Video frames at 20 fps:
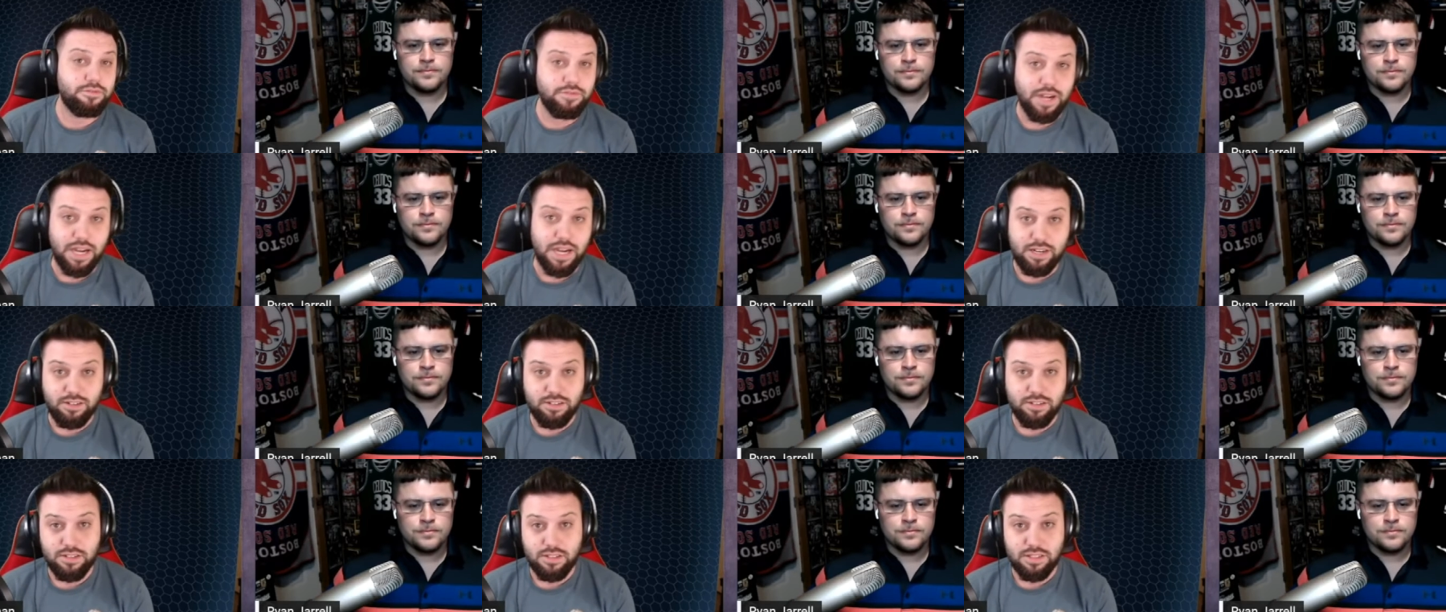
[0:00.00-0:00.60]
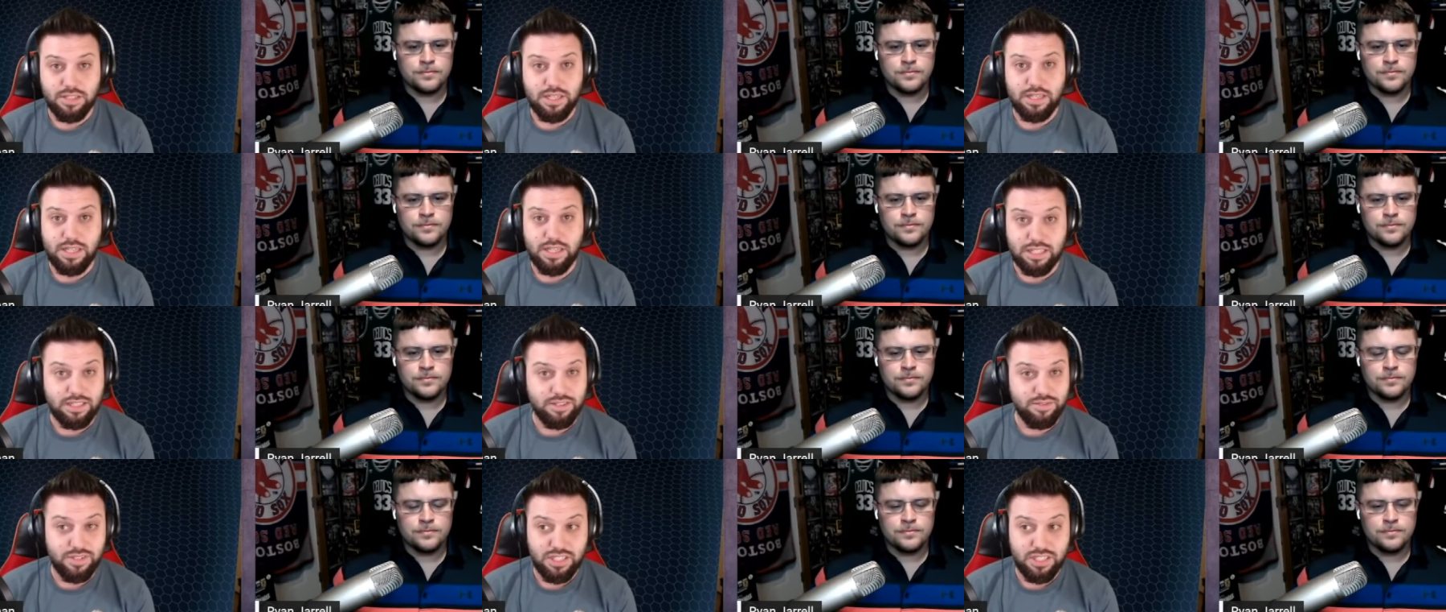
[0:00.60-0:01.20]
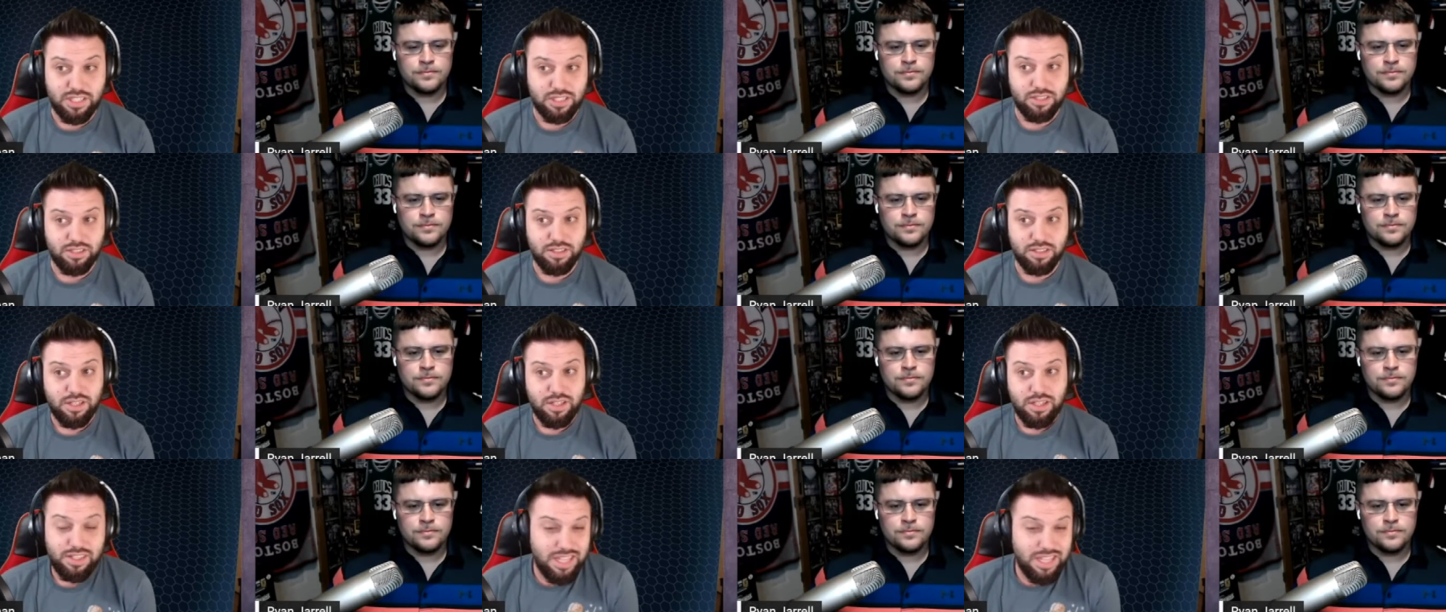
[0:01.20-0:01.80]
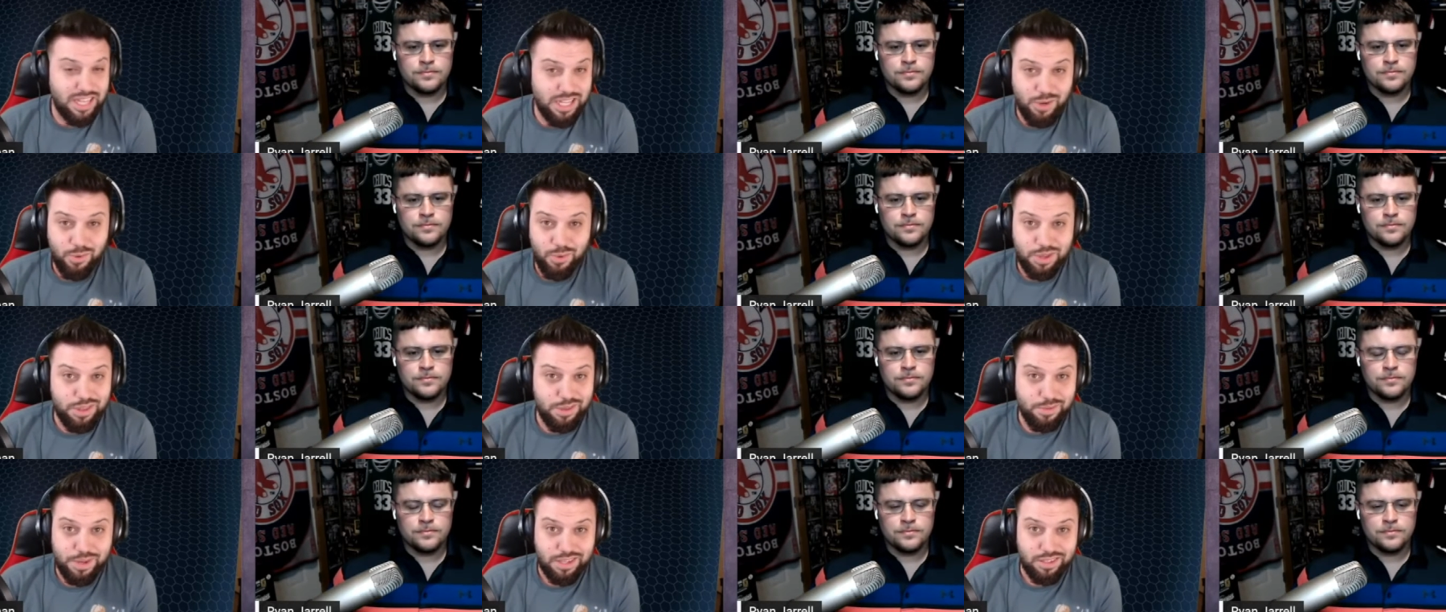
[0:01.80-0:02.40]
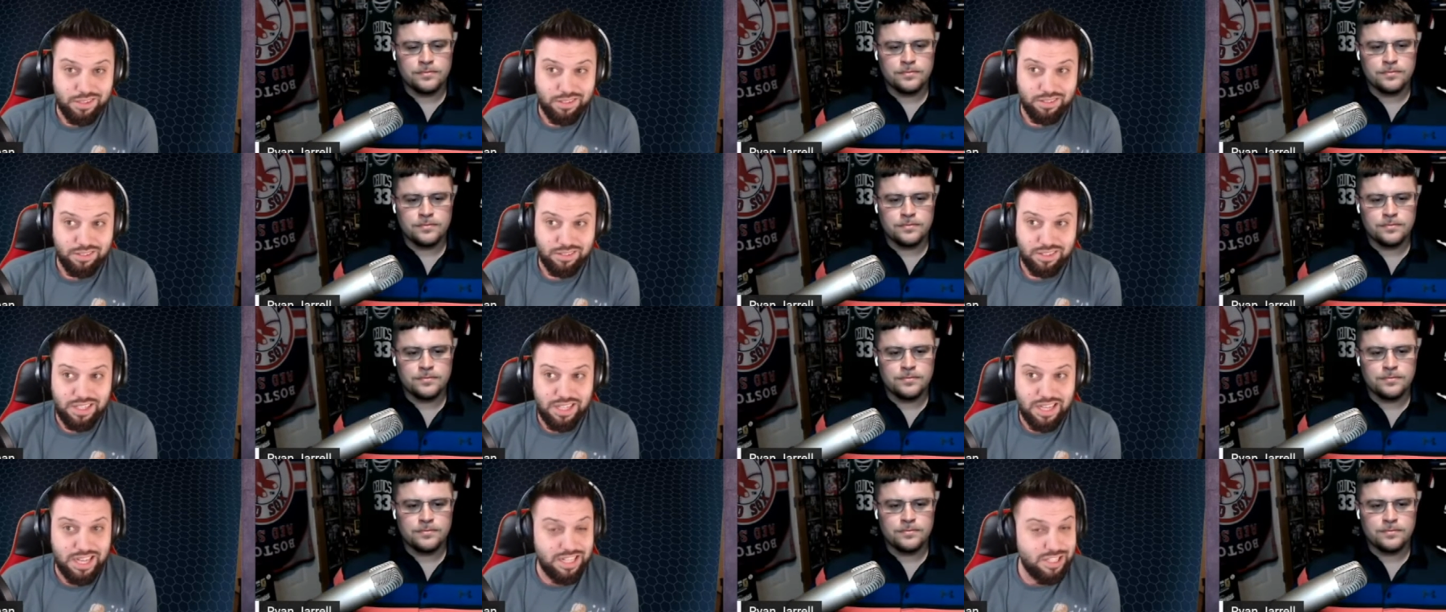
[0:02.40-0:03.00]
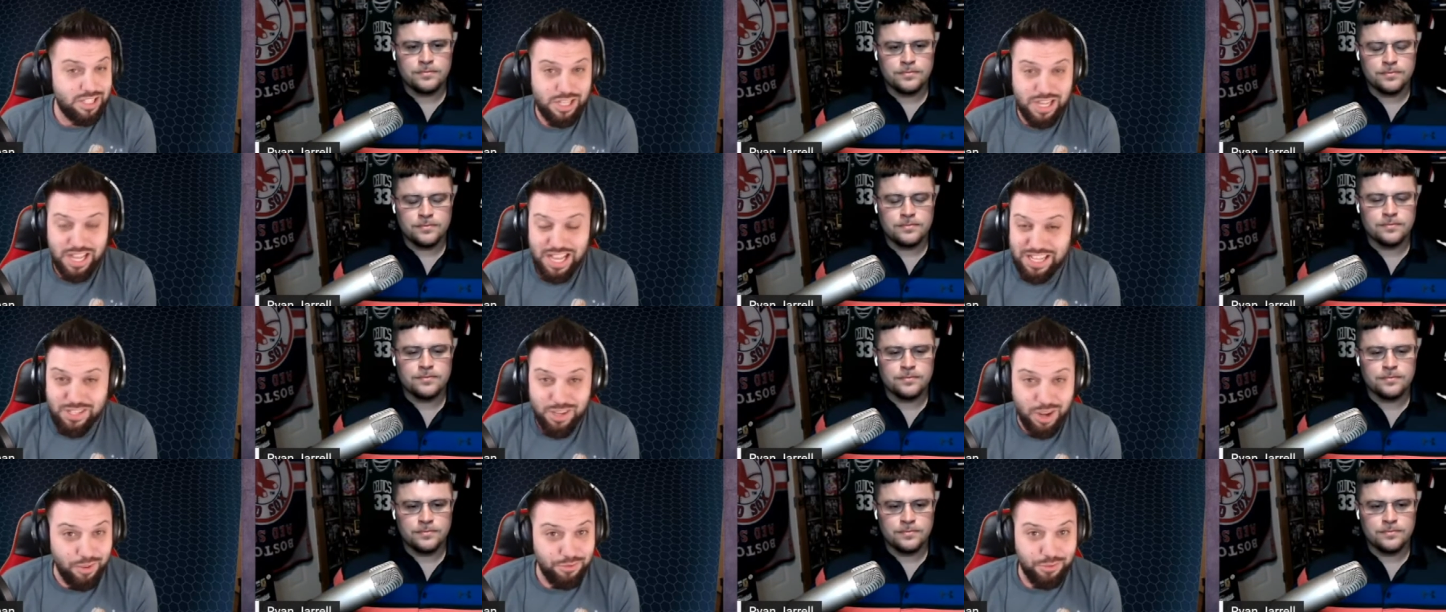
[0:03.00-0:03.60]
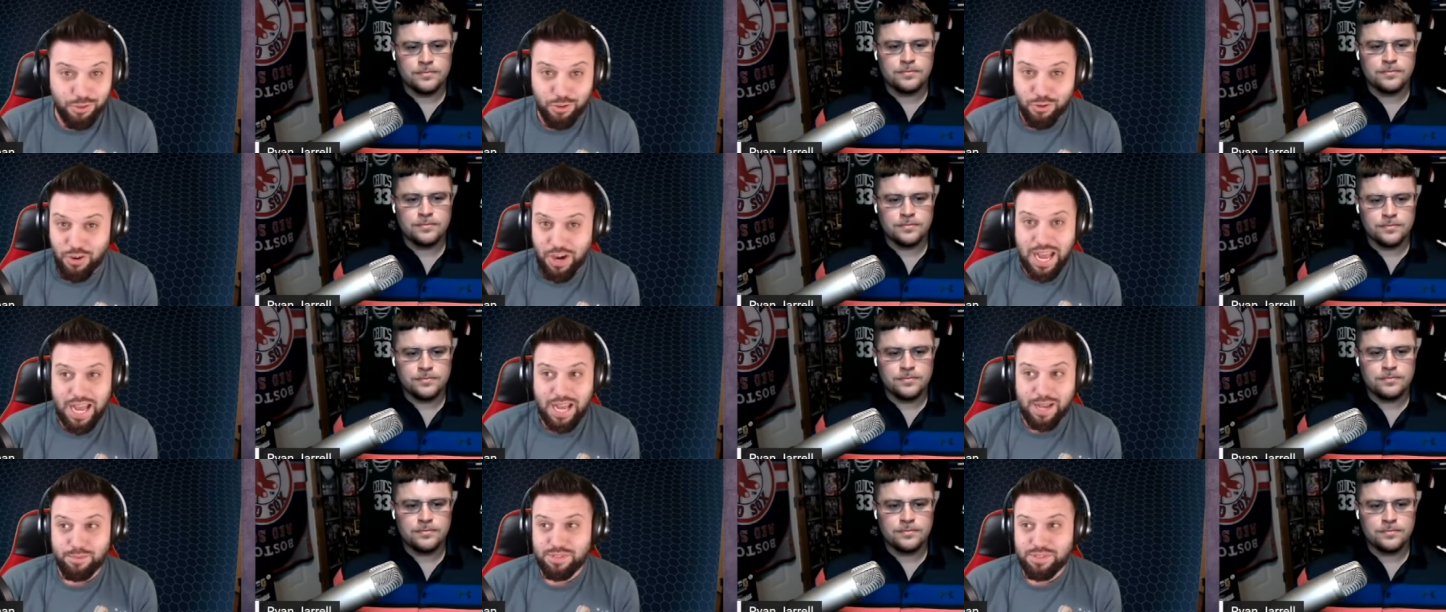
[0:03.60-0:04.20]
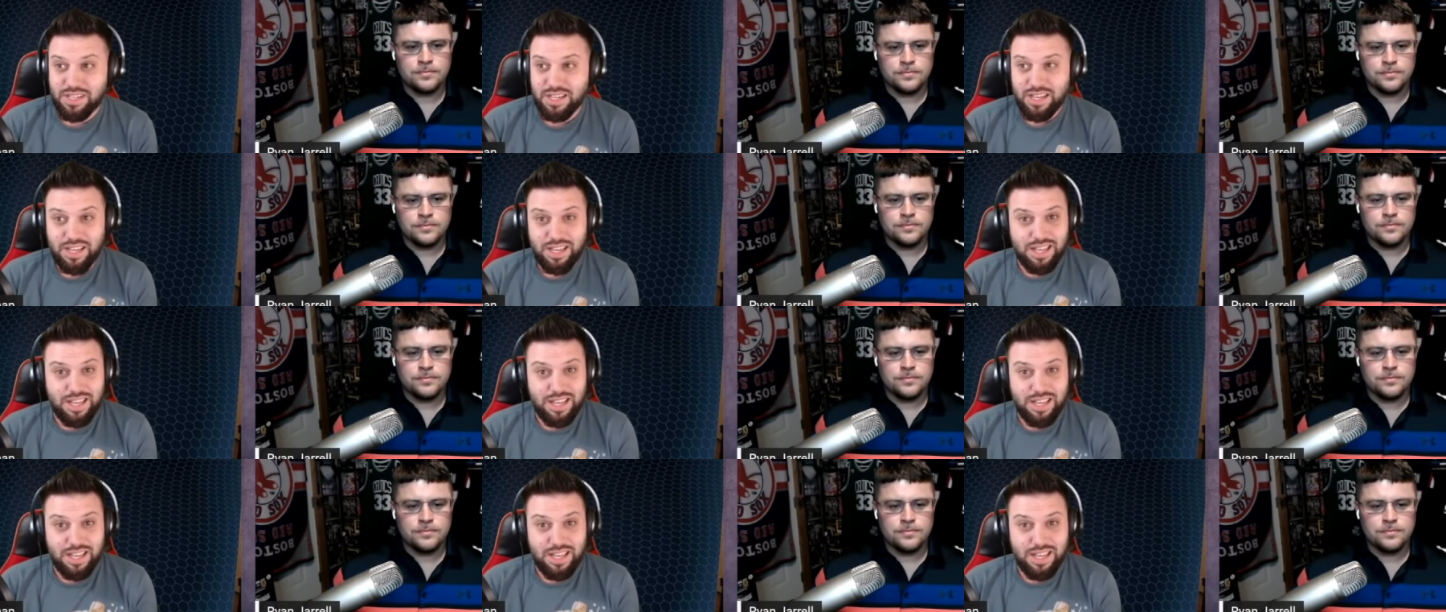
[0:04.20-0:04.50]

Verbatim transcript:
Speaker 1: fighters in that division that could win the belt. It's it's up for grabs.